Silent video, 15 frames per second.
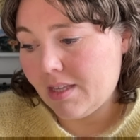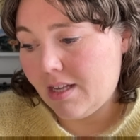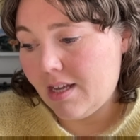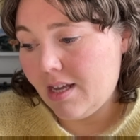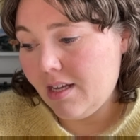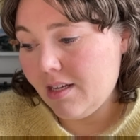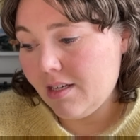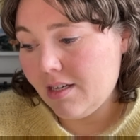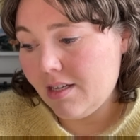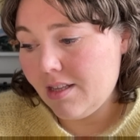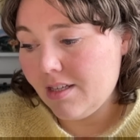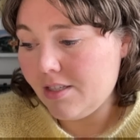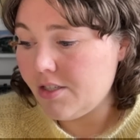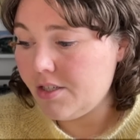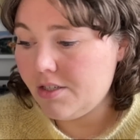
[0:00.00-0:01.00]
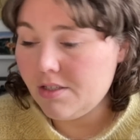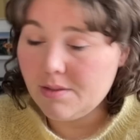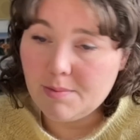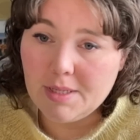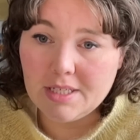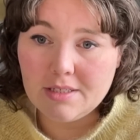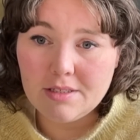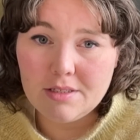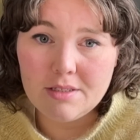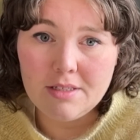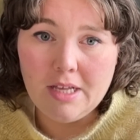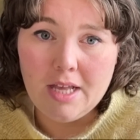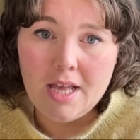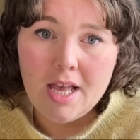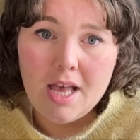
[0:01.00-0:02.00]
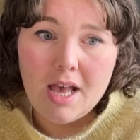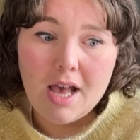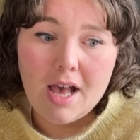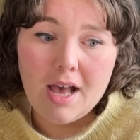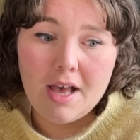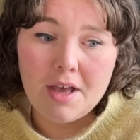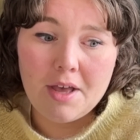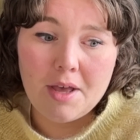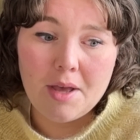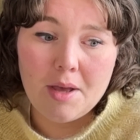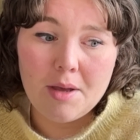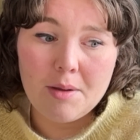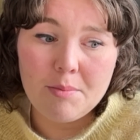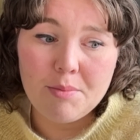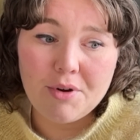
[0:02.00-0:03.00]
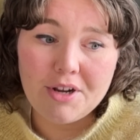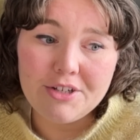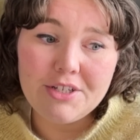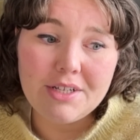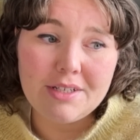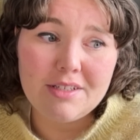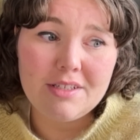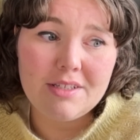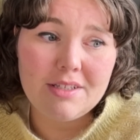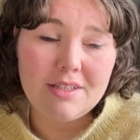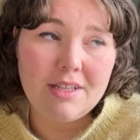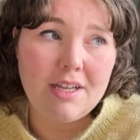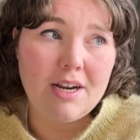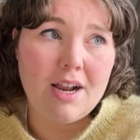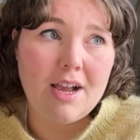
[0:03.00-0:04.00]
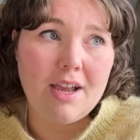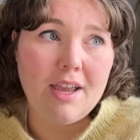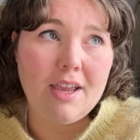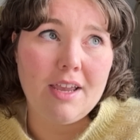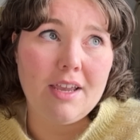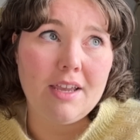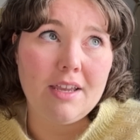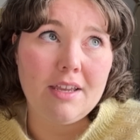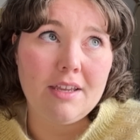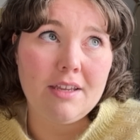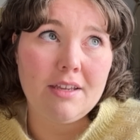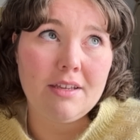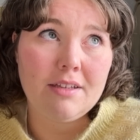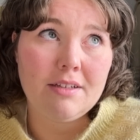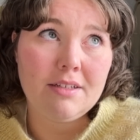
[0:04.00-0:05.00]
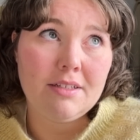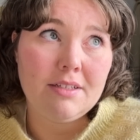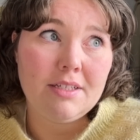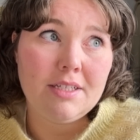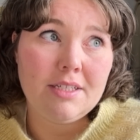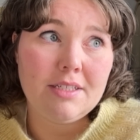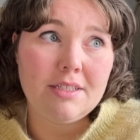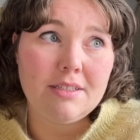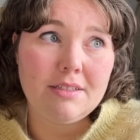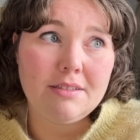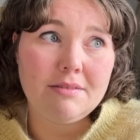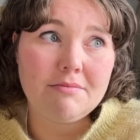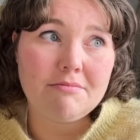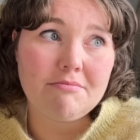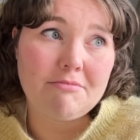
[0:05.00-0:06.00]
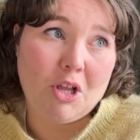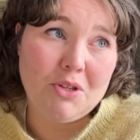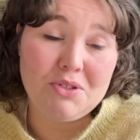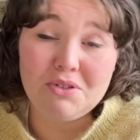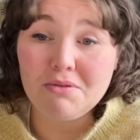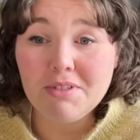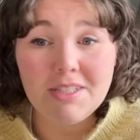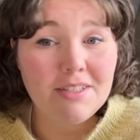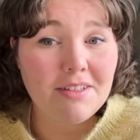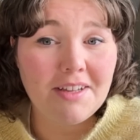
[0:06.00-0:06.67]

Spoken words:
And I think she just picks projects that I also really